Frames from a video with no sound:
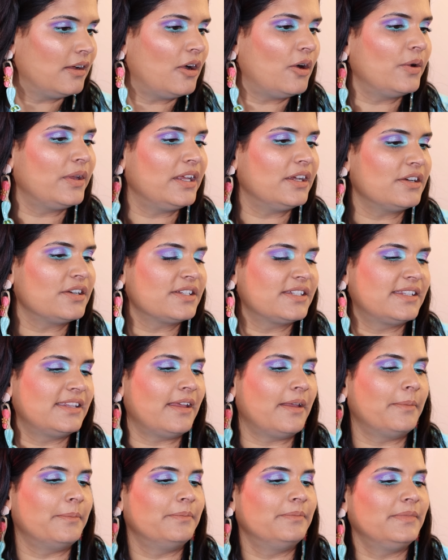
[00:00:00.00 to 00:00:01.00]
Oh, here's
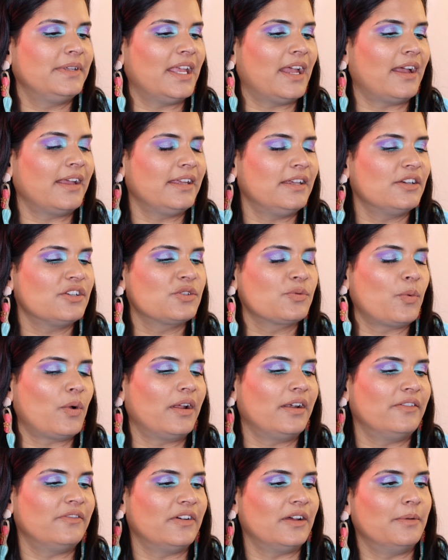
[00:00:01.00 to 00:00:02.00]
them. Yeah, here's
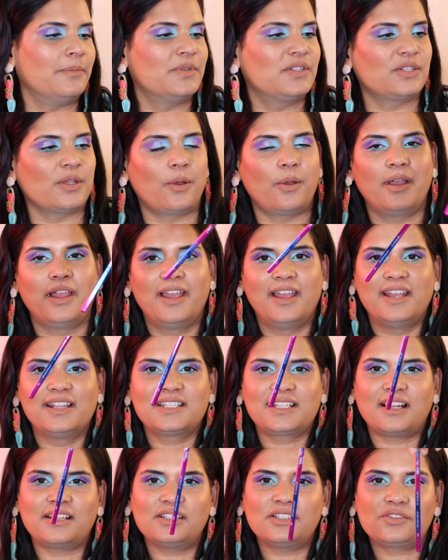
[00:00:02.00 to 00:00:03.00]
one of them. So
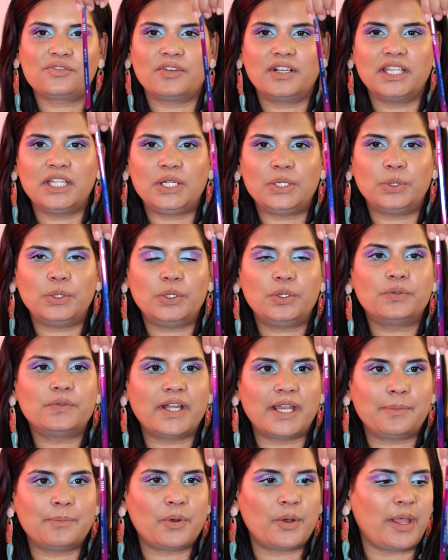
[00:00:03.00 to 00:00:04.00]
it's got this really cool
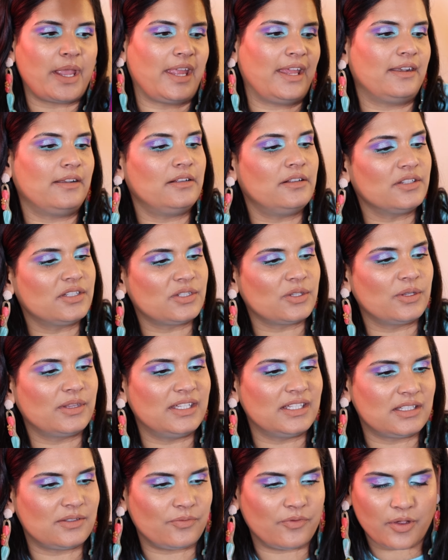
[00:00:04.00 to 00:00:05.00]
rainbow handle. So
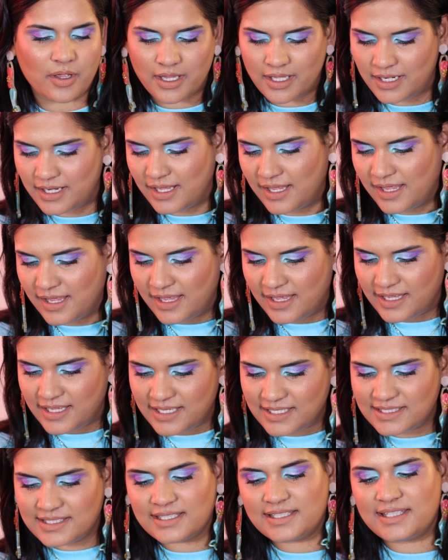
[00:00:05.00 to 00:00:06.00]
this one
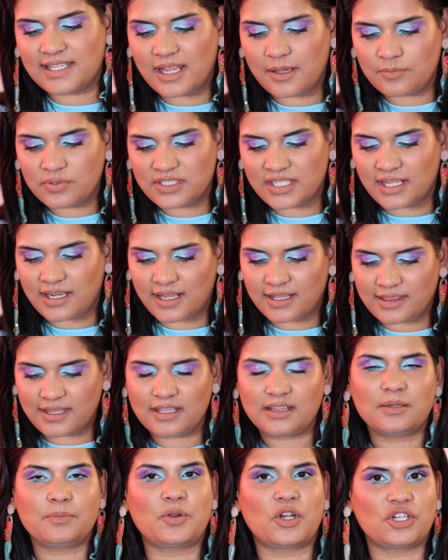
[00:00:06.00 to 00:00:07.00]
is the same set. I
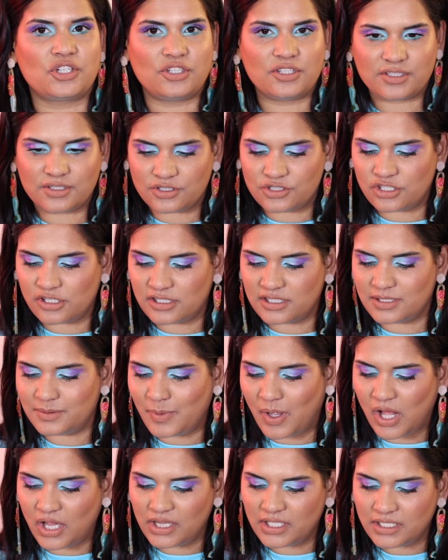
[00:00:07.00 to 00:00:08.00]
think the brushes are just
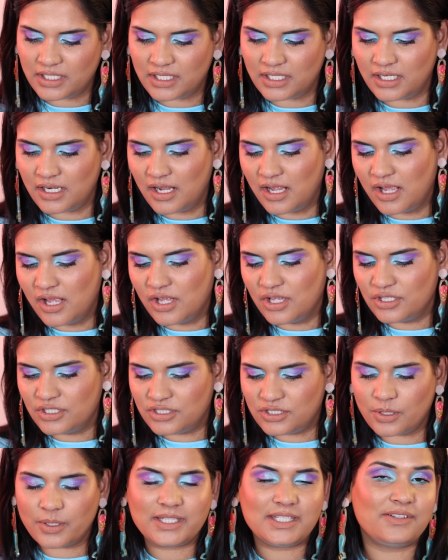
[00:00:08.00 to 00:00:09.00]
smaller.
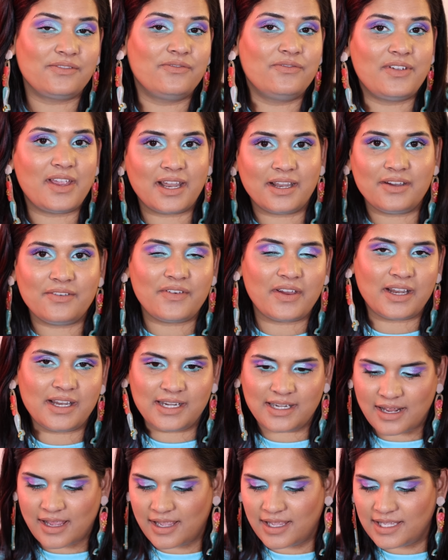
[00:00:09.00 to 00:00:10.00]
So it's very,
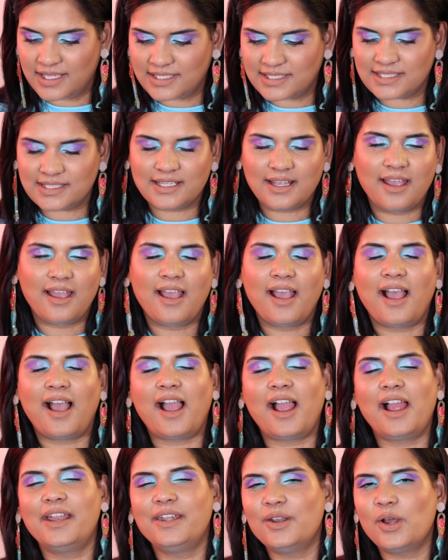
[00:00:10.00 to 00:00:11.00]
very nice.
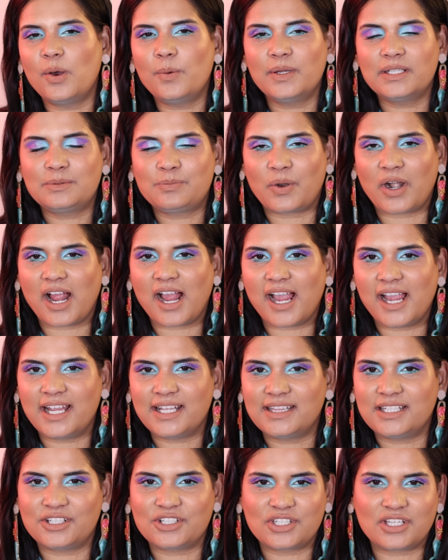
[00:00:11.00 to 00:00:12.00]
I know with
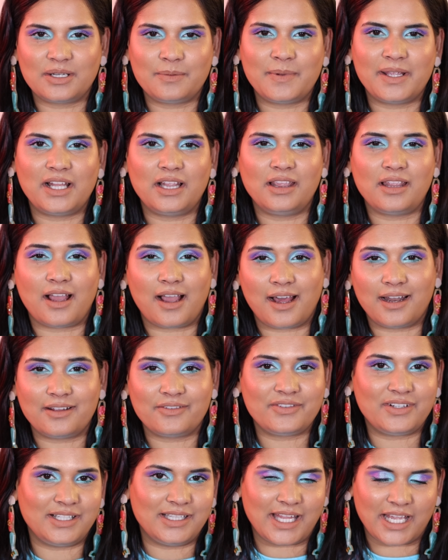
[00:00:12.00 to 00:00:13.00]
Pride, there's going to be a lot
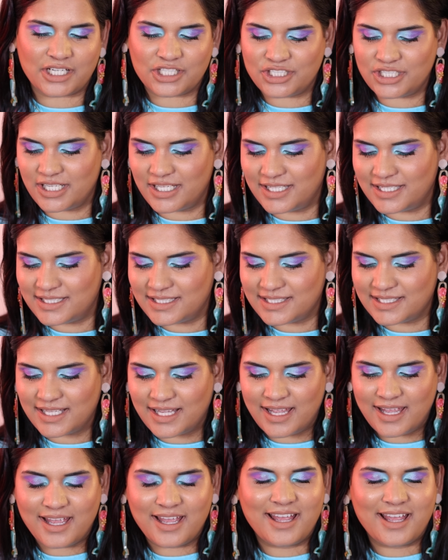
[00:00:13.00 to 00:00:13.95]
of collections